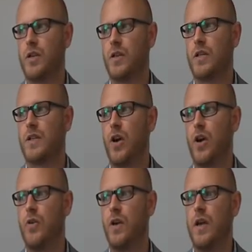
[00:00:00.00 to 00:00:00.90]

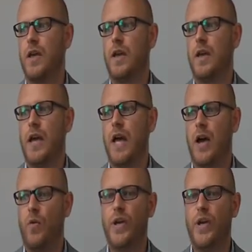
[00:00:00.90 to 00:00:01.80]
So
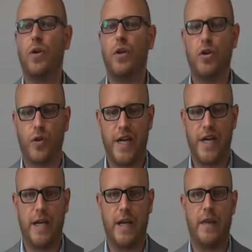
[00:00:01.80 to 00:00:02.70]
we all
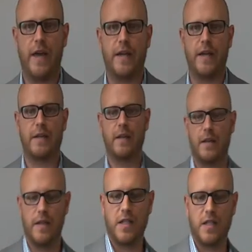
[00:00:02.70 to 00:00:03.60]
agree that
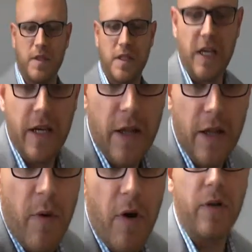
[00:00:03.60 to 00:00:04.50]
this particular
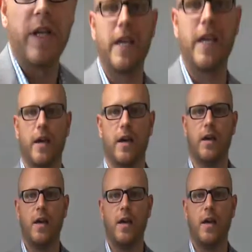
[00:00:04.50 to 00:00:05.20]
bottle here,